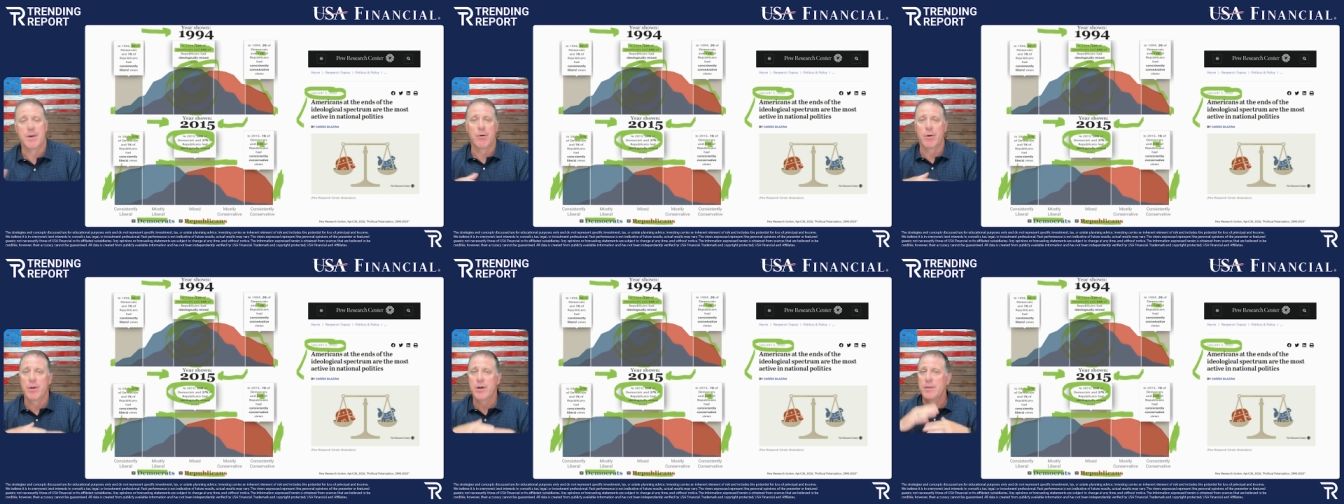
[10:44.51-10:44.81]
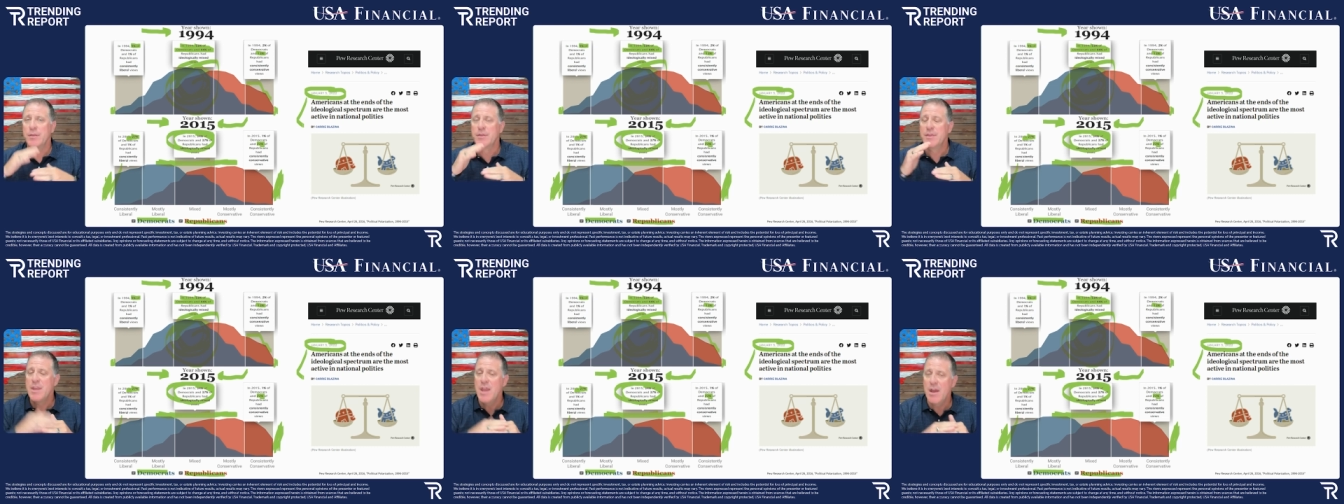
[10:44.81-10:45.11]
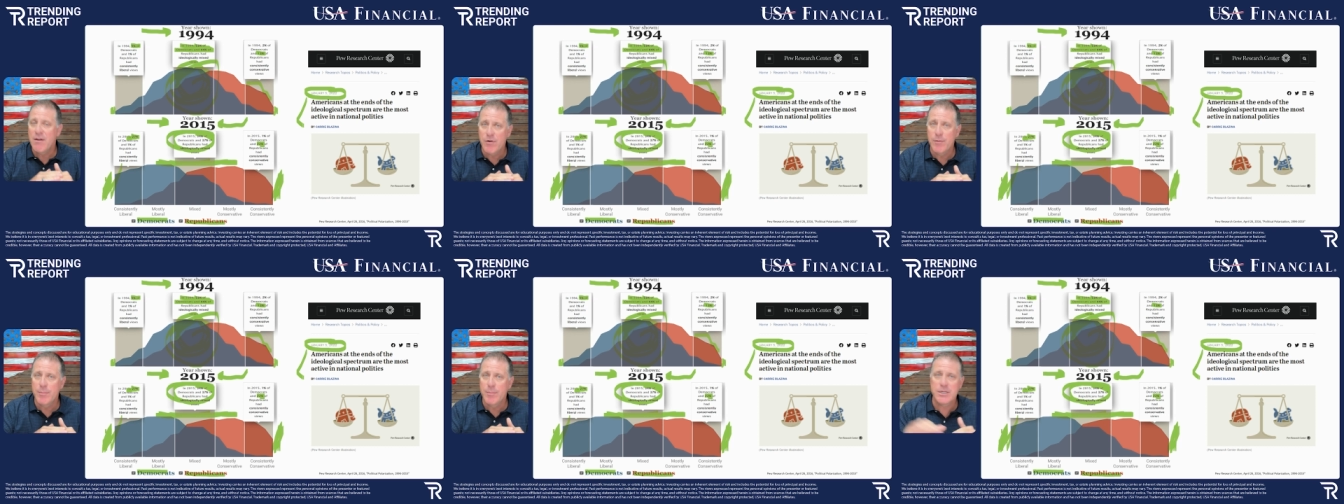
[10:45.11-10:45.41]
Now, it'll
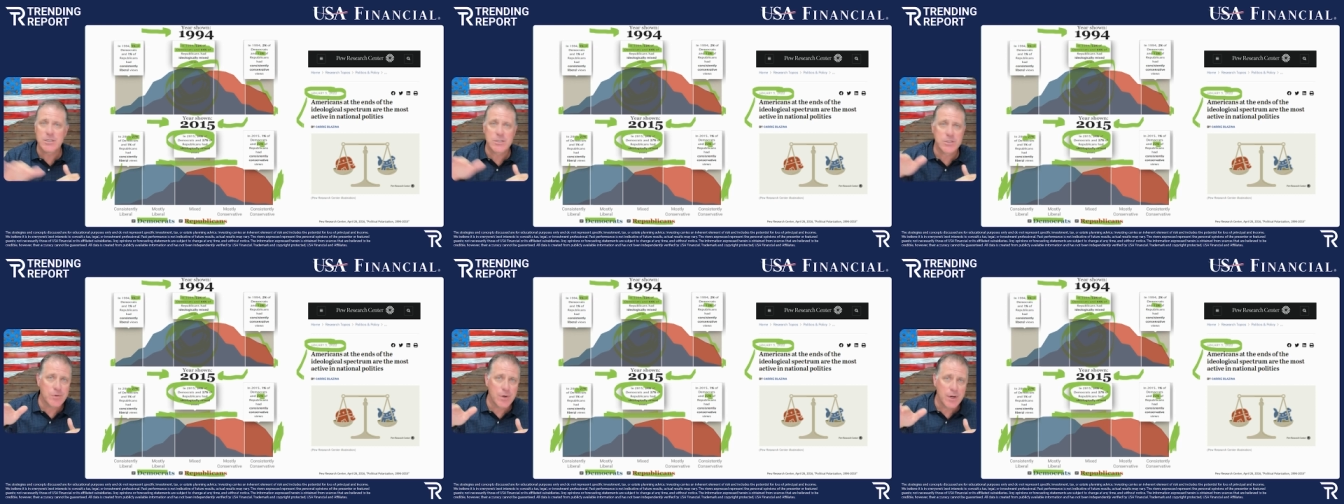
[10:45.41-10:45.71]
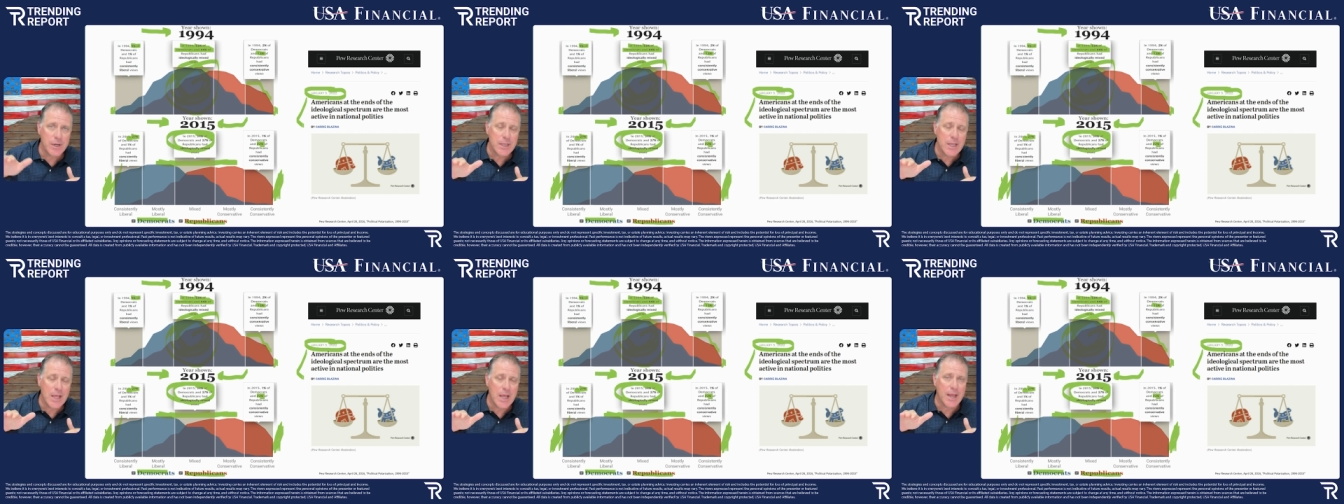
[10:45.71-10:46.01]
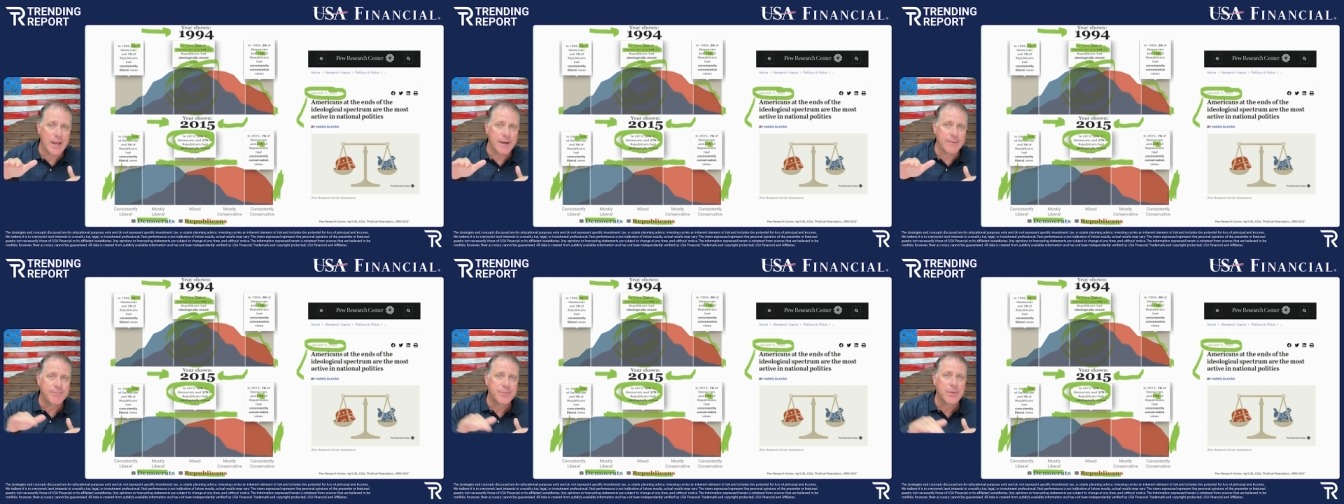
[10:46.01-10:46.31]
never be a straight
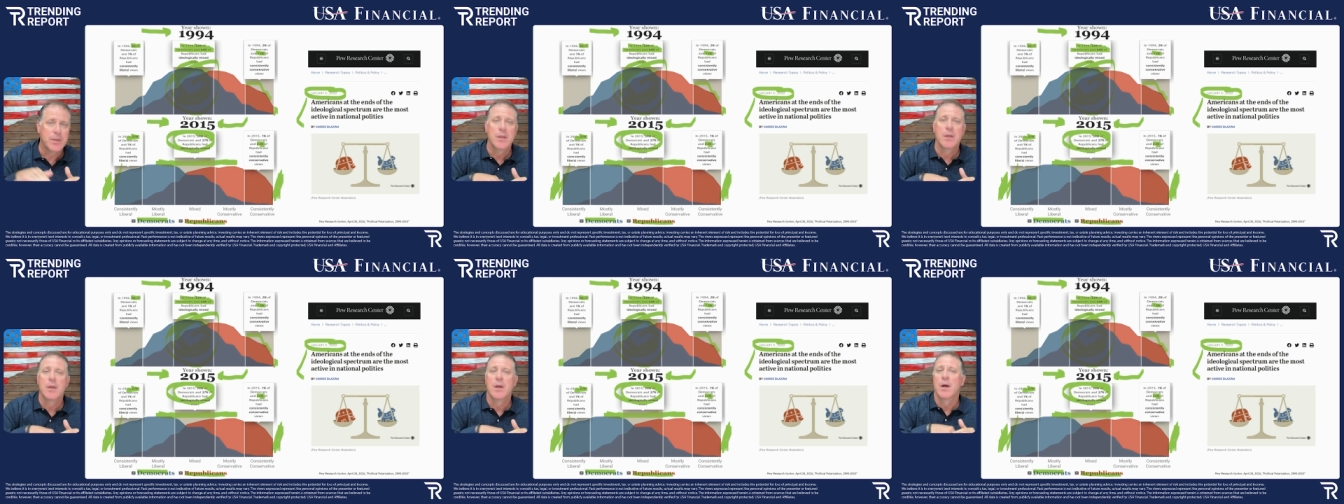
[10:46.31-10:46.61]
line.